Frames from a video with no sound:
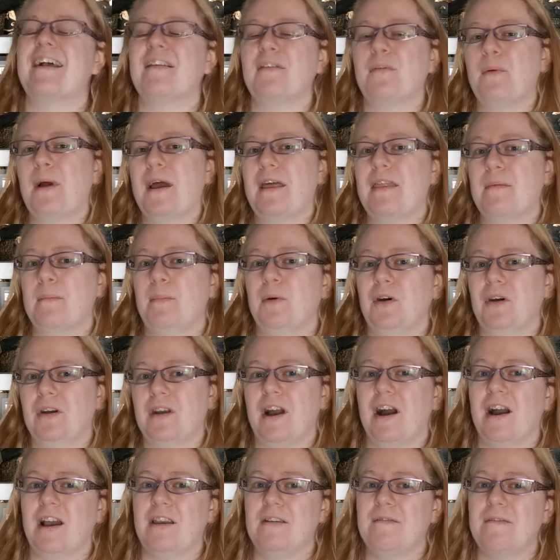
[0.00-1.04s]
That's where the book
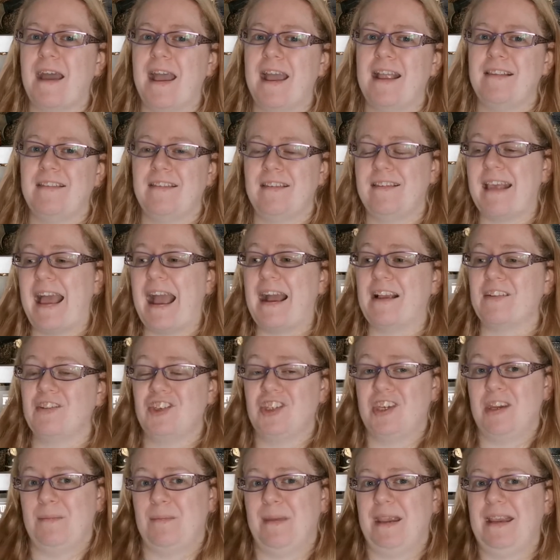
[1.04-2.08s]
kind of ends, is as
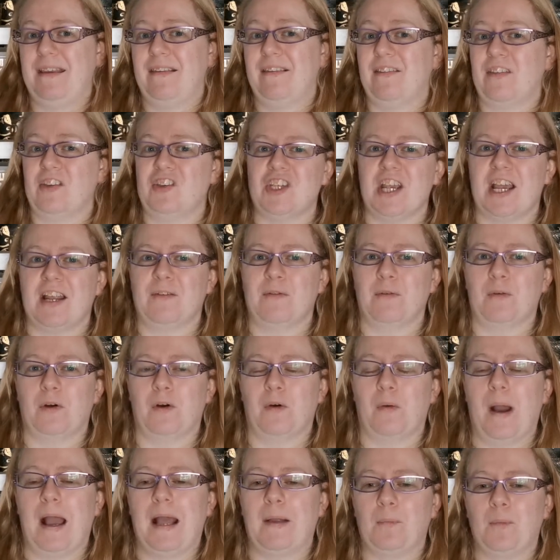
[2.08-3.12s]
she meets the
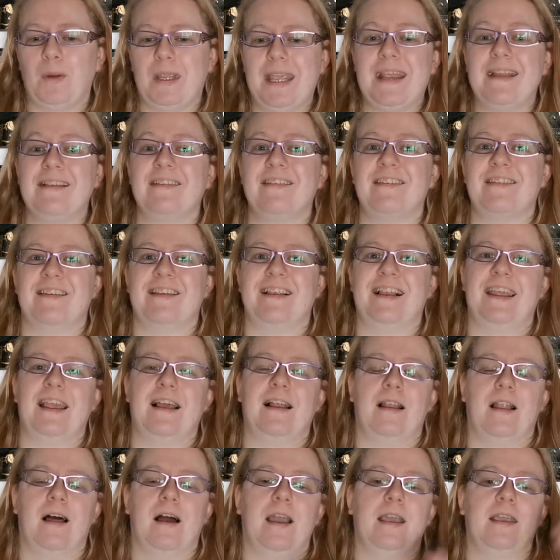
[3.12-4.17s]
general, and we instantly
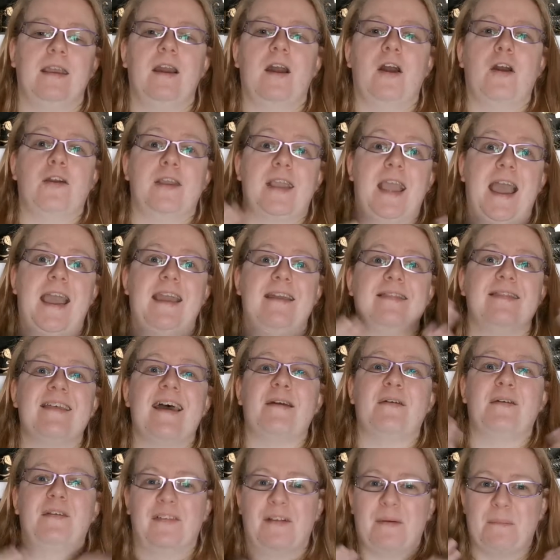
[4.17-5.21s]
are like, okay,
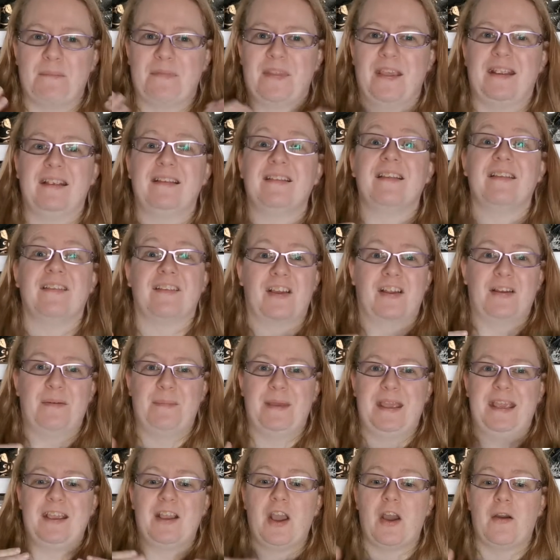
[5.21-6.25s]
there is something that's going to
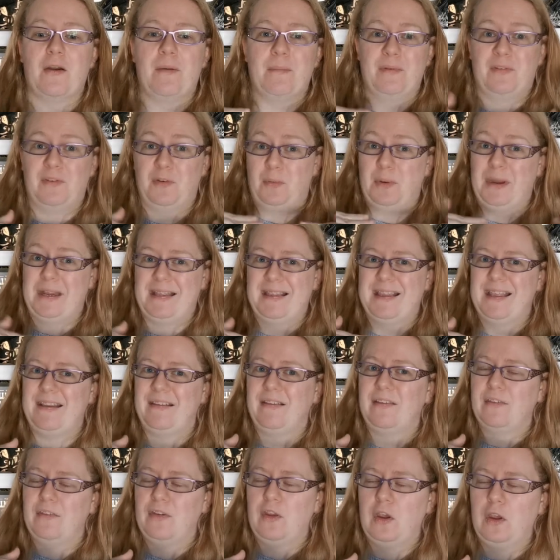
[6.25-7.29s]
be going between
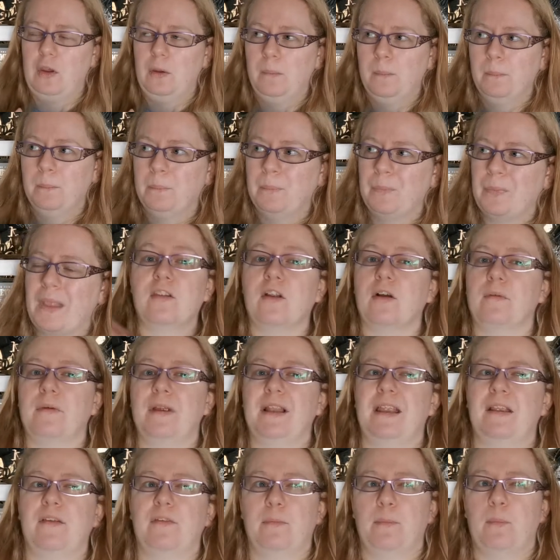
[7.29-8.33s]
these two. It's not
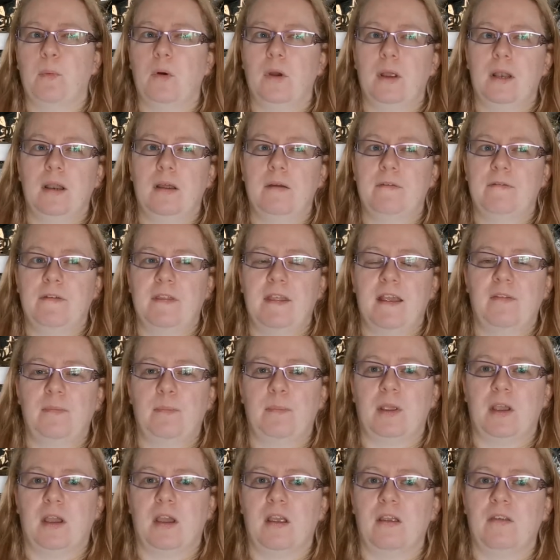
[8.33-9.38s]
really a spoiler for this
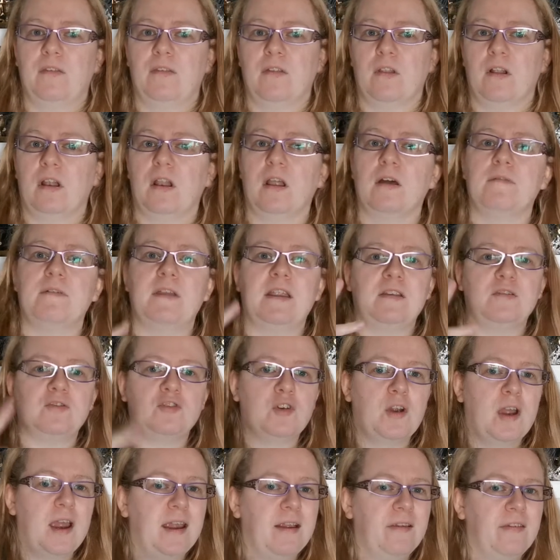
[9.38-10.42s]
because the love
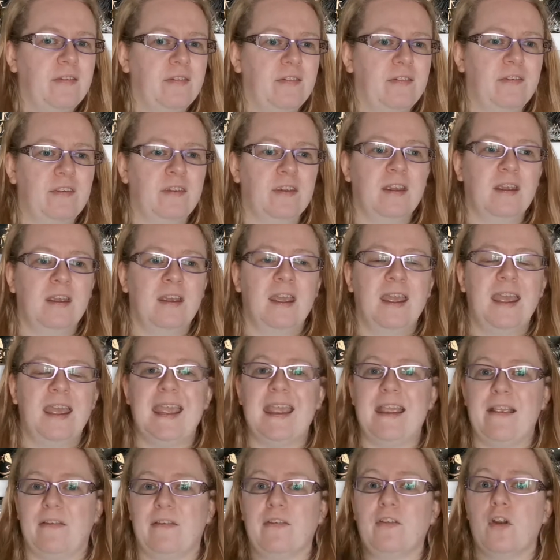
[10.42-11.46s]
interest
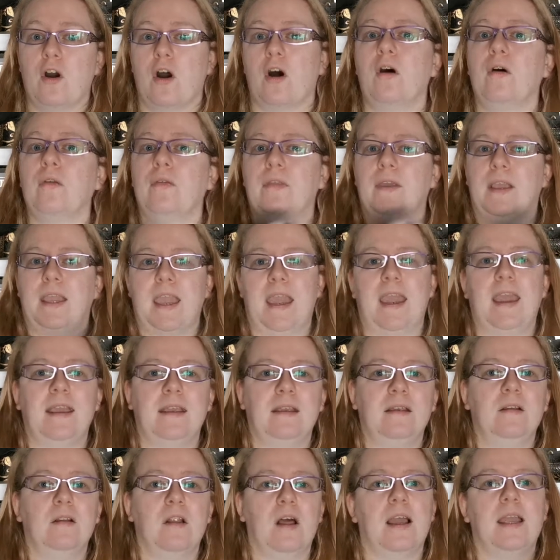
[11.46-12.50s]
is not the
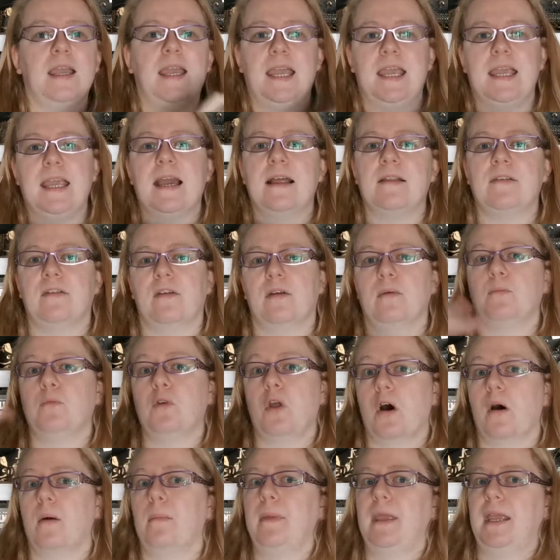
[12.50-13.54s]
king. Like, he ends up
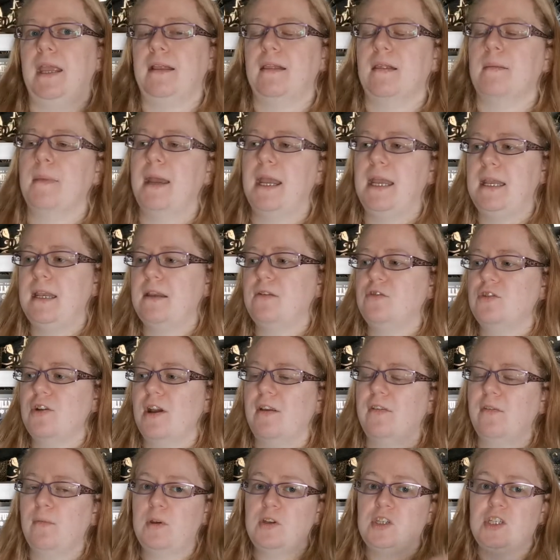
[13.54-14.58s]
not being the main
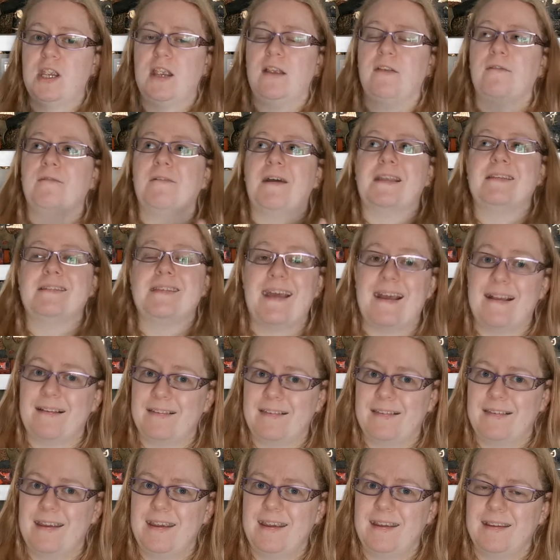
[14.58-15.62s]
interest, which is
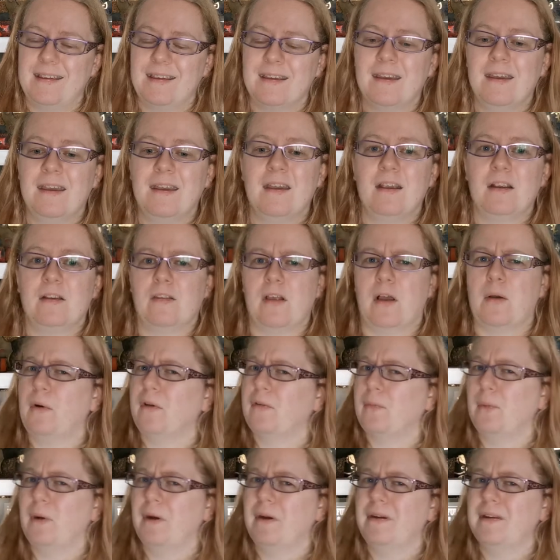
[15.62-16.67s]
fantastic, because I
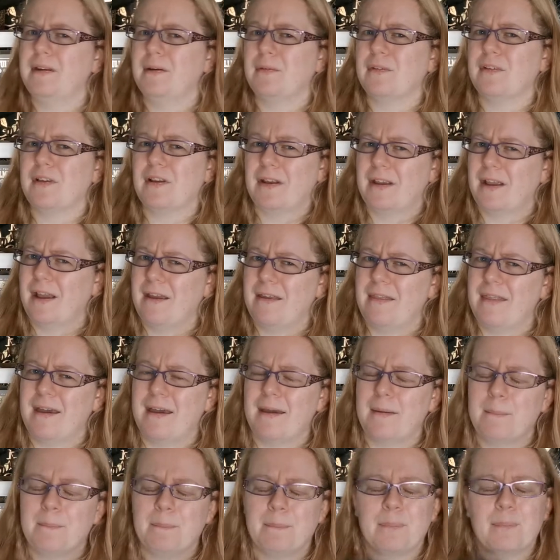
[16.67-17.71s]
was worried it was going to go
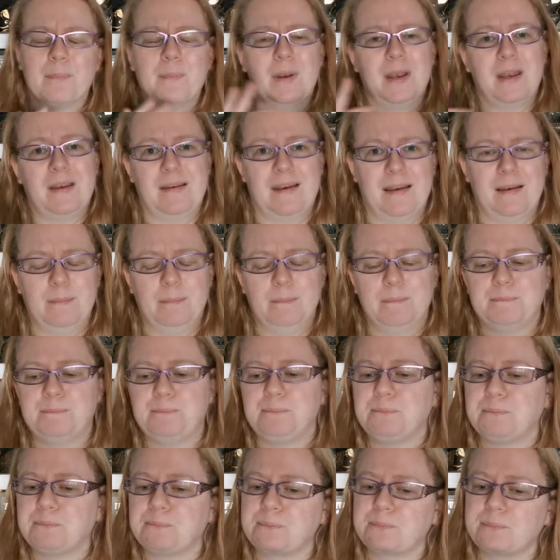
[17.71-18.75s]
there, but it didn't.
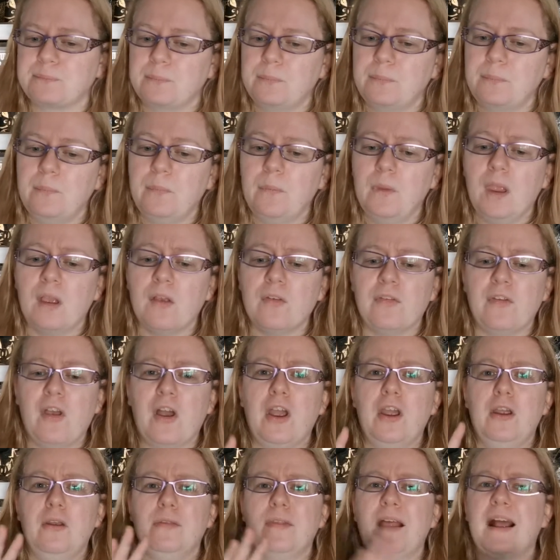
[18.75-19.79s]

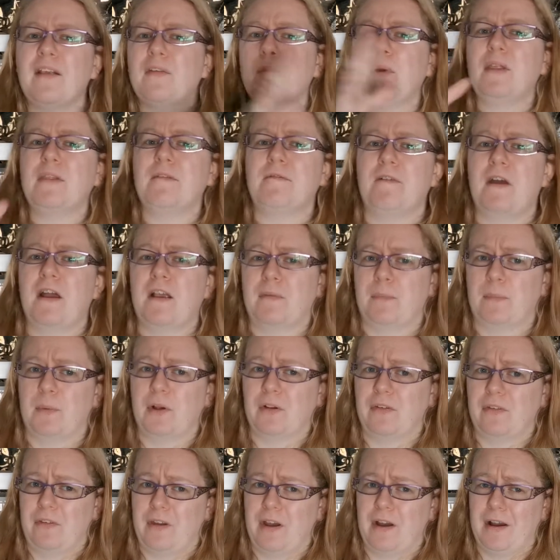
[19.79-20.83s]
So that's where the first
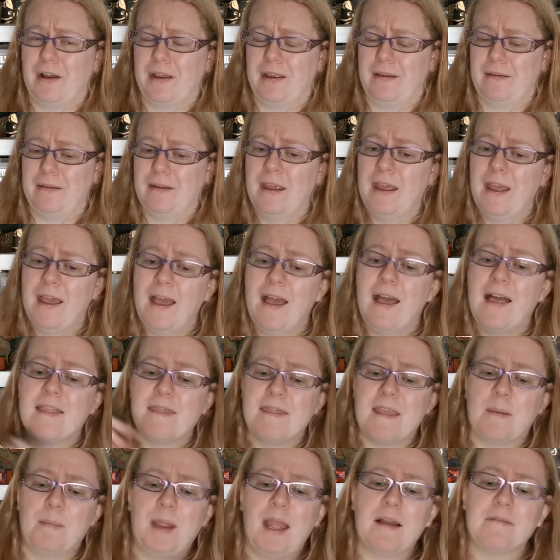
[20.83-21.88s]
book started.
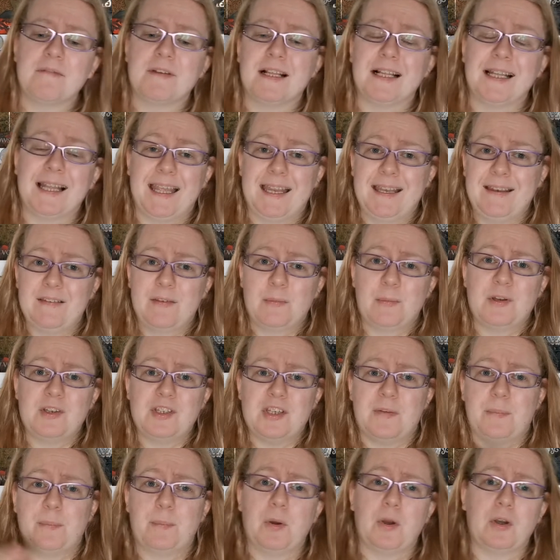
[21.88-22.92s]
Then we have Glint, which
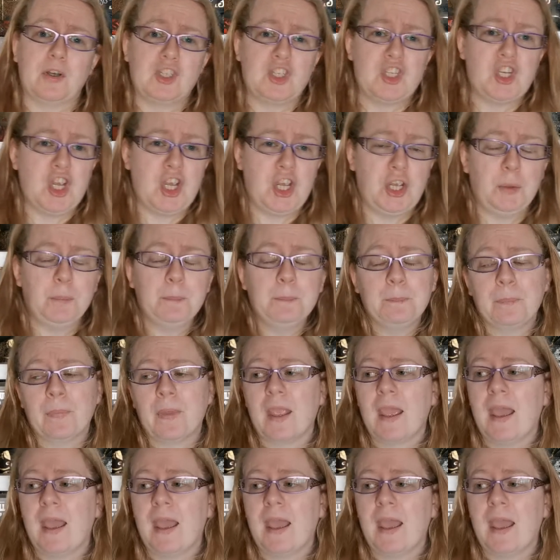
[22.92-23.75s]
is book 2,